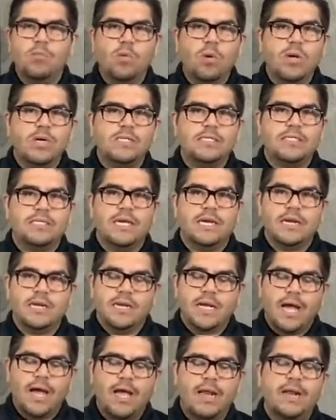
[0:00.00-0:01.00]
once did
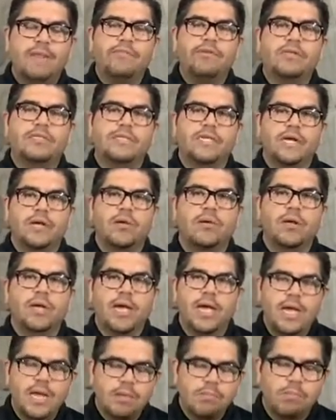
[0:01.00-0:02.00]
God ever tell
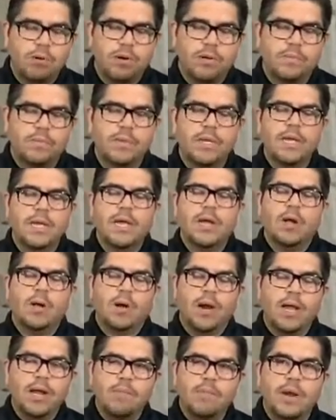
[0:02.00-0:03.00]
Abram or
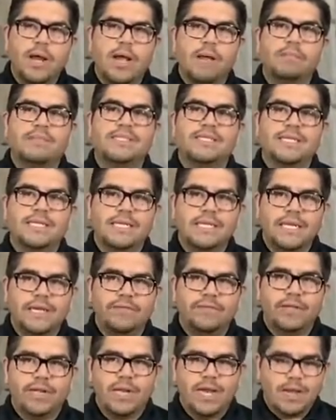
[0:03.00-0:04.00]
Abraham to leave
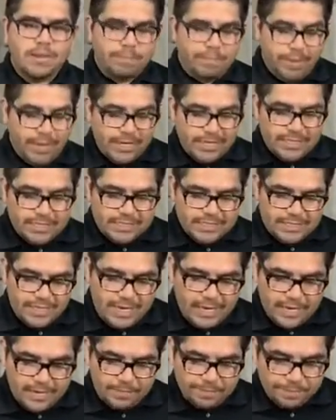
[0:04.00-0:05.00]
the land, but
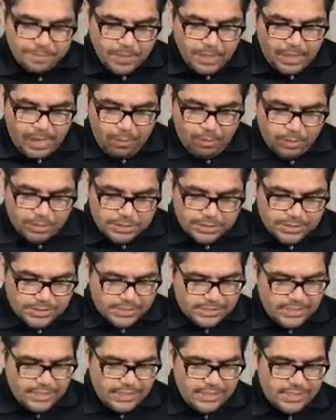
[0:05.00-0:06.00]
instead, I want you to
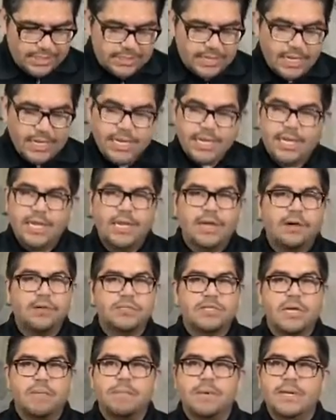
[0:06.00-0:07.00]
see this. He goes
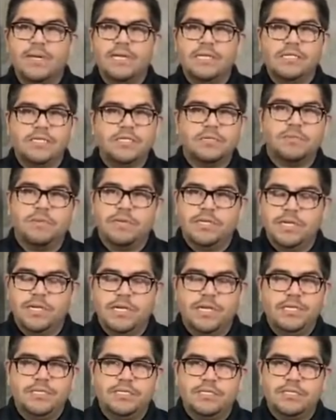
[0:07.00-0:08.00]
up and he just he,
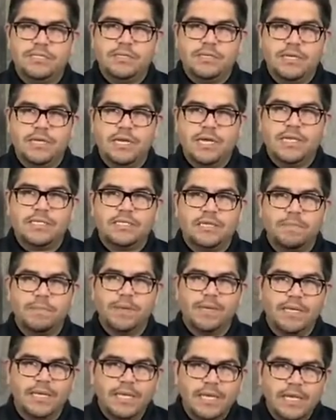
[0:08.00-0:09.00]
he just he gets up
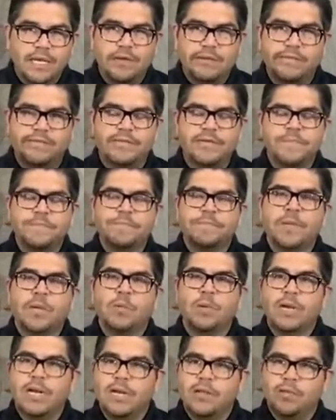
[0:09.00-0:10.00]
and leaves
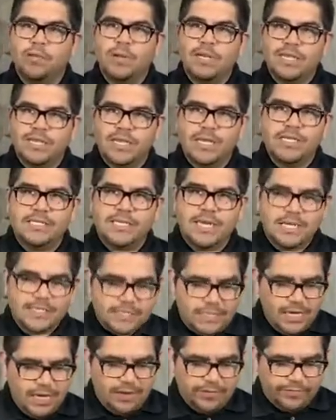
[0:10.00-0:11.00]
when it, when things get
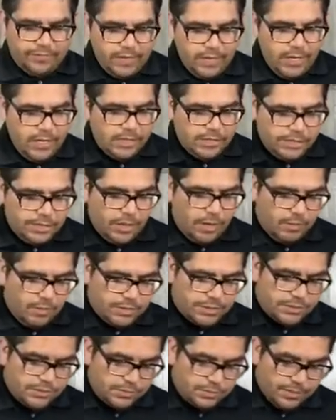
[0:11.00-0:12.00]
tough. So I
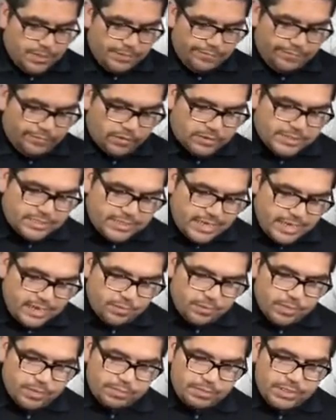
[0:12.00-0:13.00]
want you to read verse 10
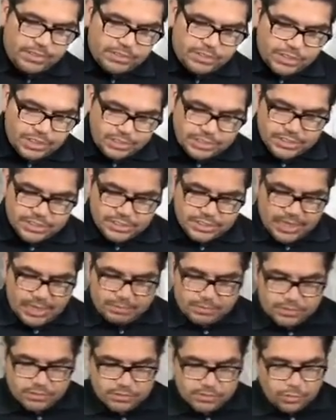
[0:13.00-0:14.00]
with me. In Genesis
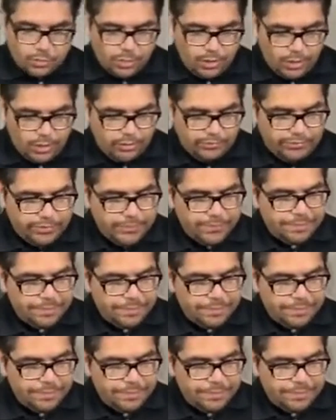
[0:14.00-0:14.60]
chapter 12,